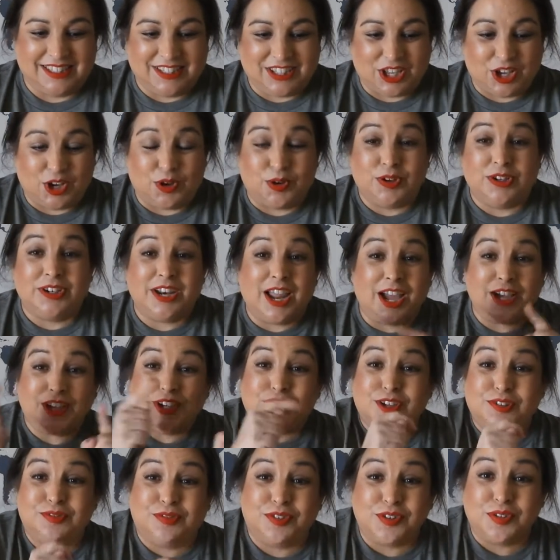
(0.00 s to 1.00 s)
So not
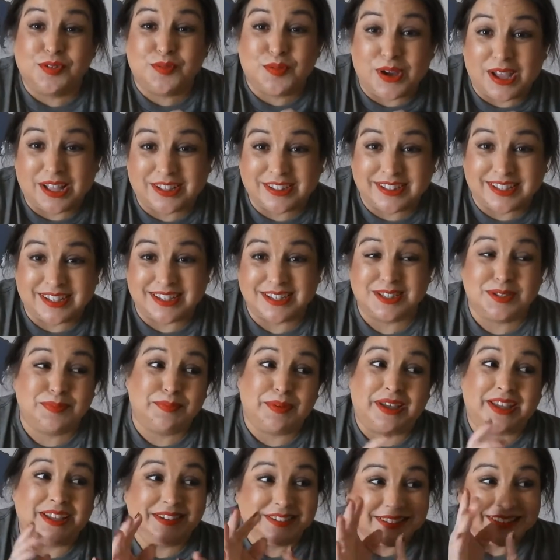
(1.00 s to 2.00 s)
good for the wellness,
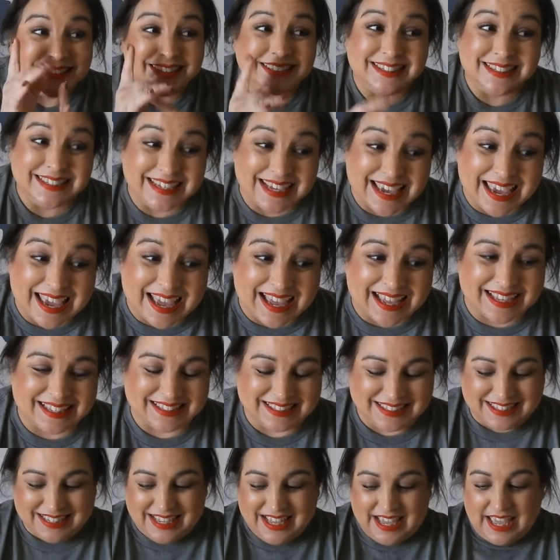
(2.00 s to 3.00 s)
but yeah,
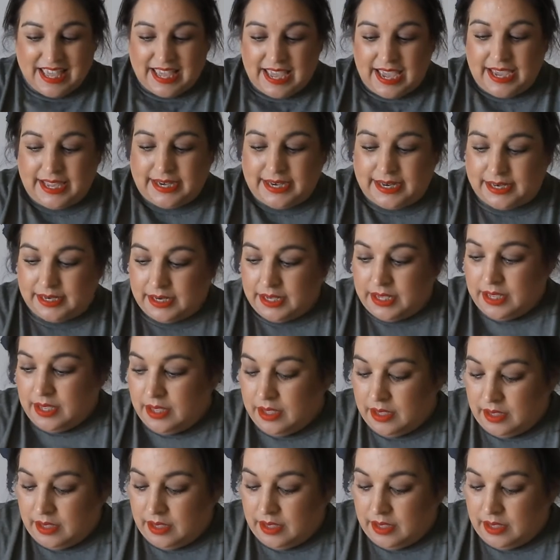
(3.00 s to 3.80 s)
ate it.